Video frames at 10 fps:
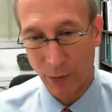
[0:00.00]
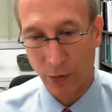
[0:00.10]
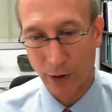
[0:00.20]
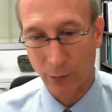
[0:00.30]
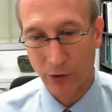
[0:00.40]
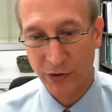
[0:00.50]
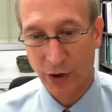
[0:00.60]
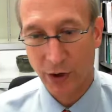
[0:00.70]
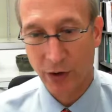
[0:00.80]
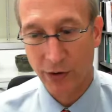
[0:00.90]
or what's
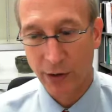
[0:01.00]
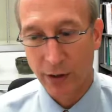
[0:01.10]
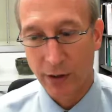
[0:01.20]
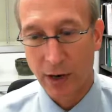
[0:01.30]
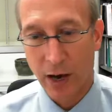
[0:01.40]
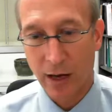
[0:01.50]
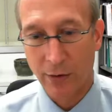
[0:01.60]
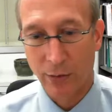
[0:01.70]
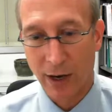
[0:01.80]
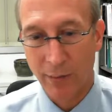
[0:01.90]
called
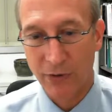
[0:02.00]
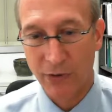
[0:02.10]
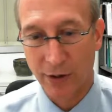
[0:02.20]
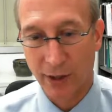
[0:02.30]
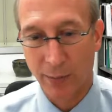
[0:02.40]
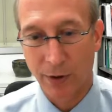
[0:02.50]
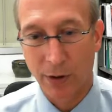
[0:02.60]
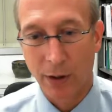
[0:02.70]
non-REM sleep,